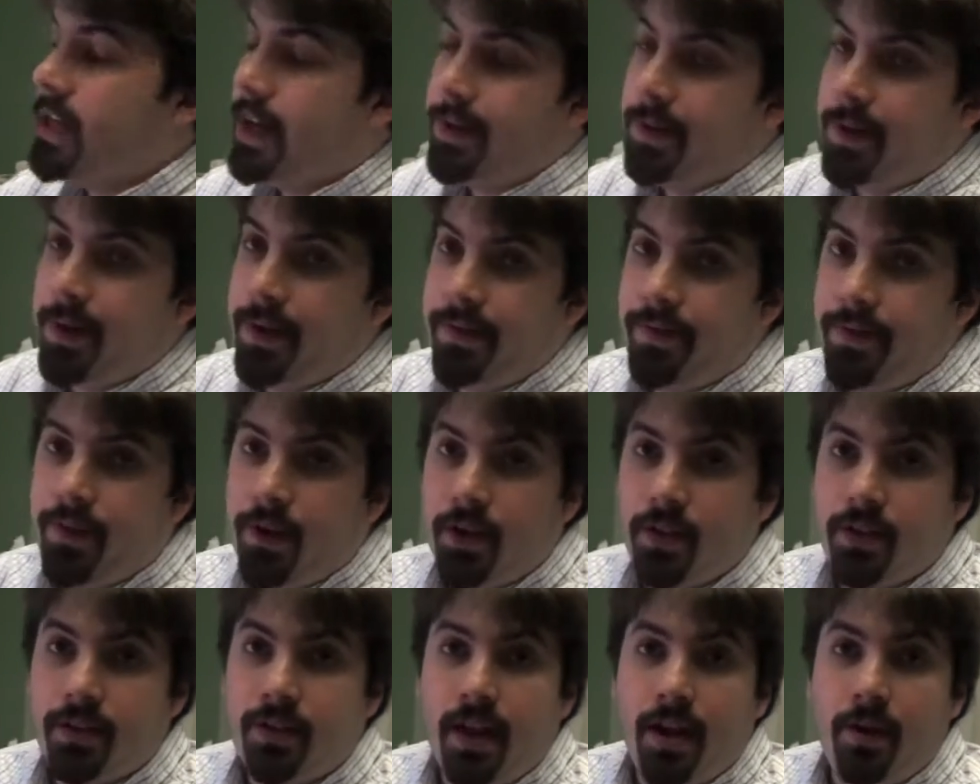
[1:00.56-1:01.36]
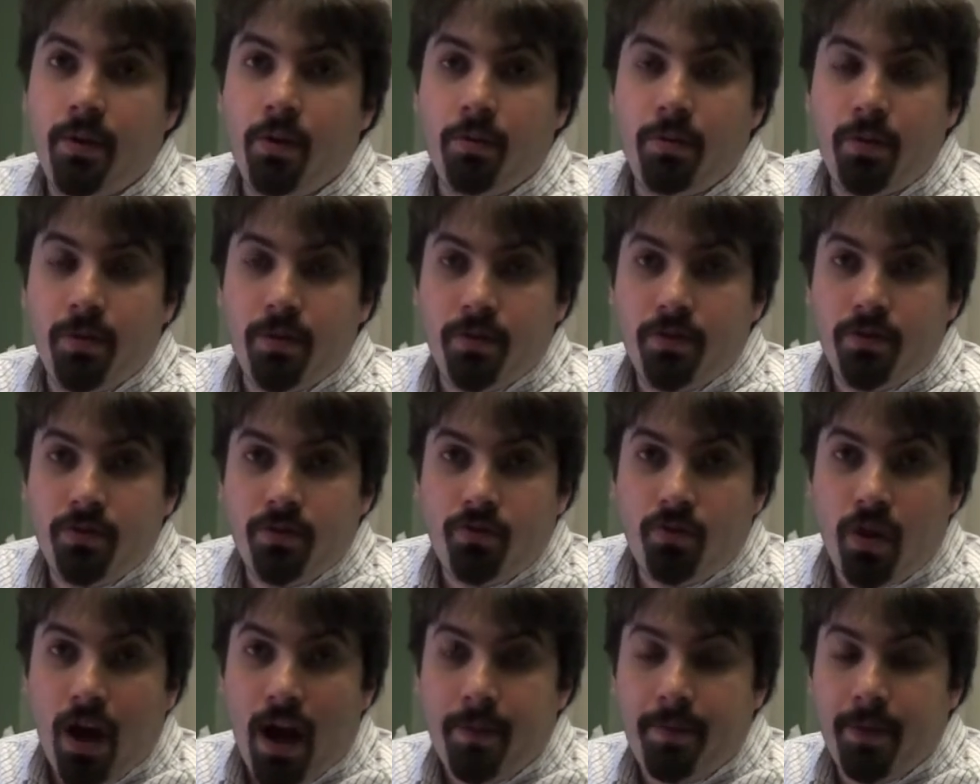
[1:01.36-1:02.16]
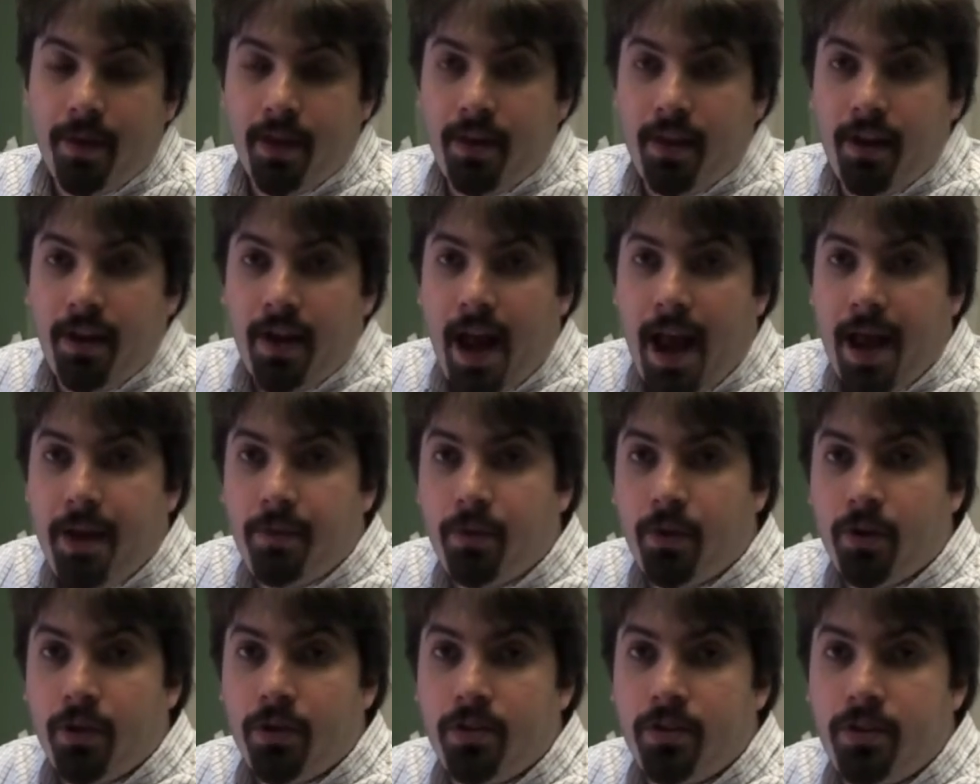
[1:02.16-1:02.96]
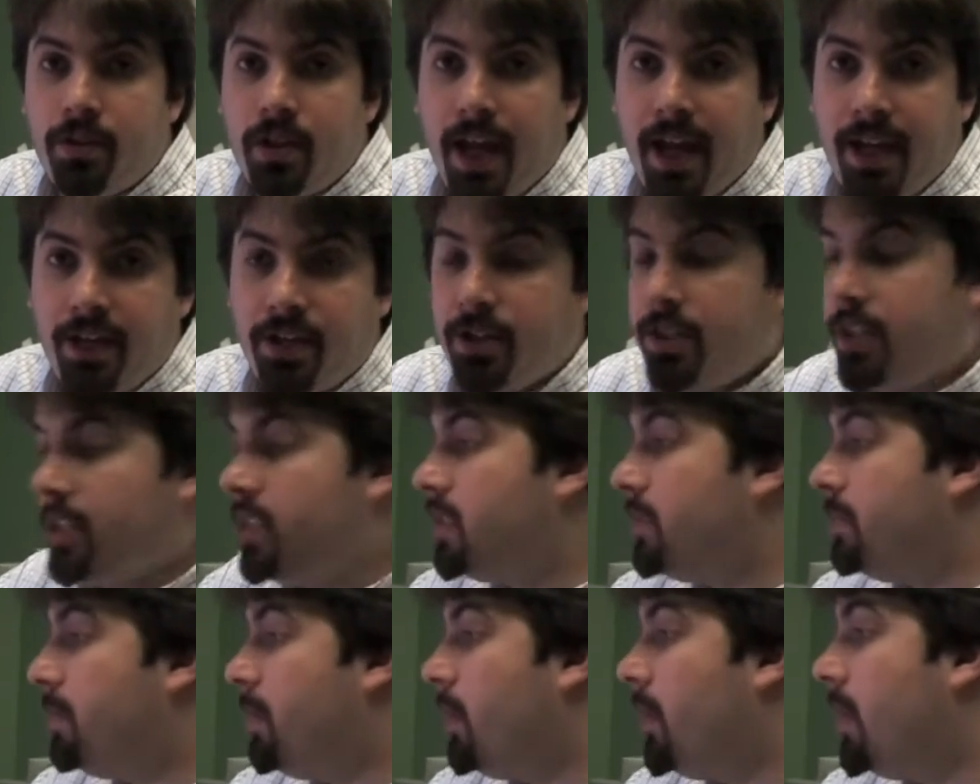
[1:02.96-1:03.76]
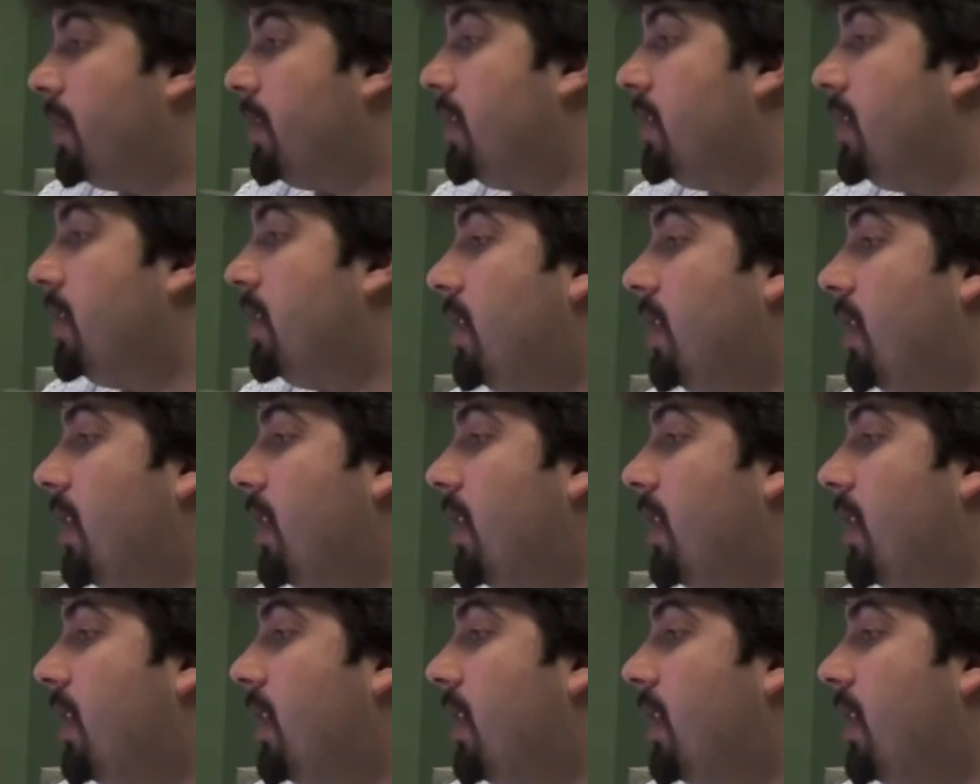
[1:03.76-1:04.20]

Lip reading: January 1st, they will be dropping their AdWords agency support.